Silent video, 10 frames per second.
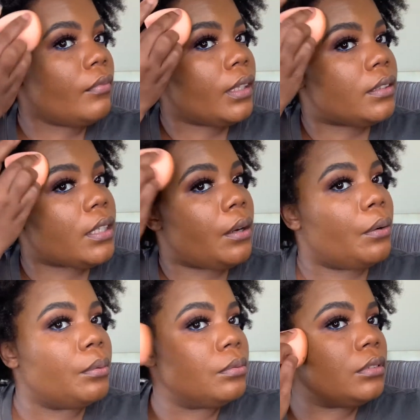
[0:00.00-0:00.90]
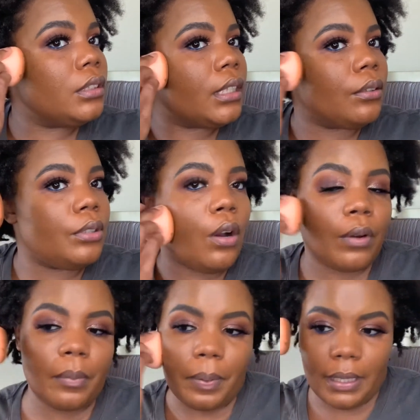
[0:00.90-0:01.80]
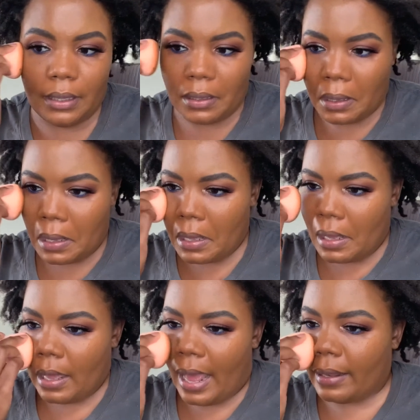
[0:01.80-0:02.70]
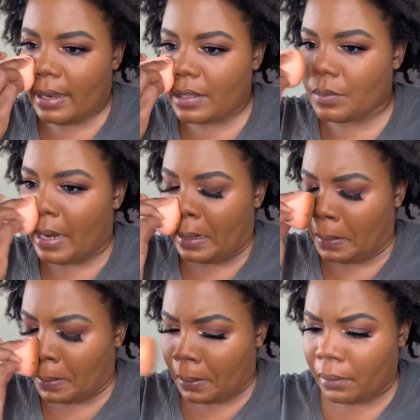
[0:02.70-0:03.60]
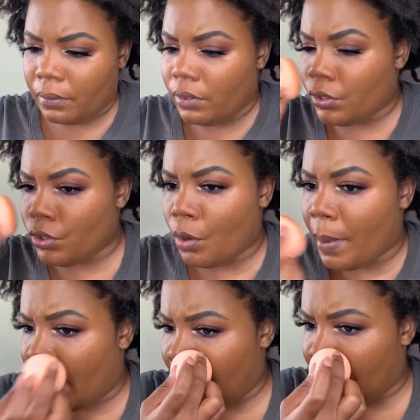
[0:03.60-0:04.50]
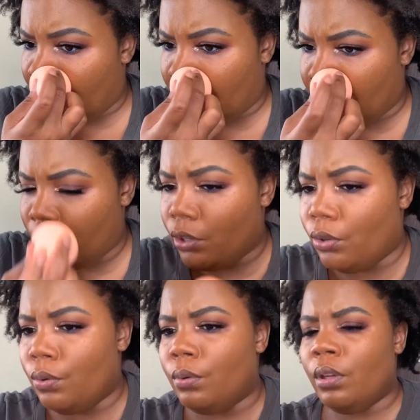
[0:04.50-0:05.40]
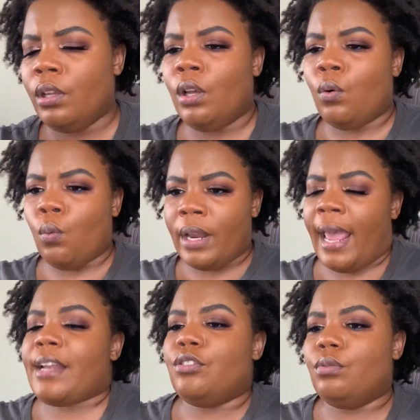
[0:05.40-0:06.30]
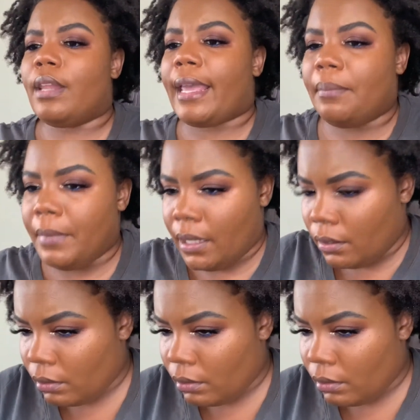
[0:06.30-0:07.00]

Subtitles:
So, you know, don't compete. That's what I learned. There's nobody that can do what I do like me.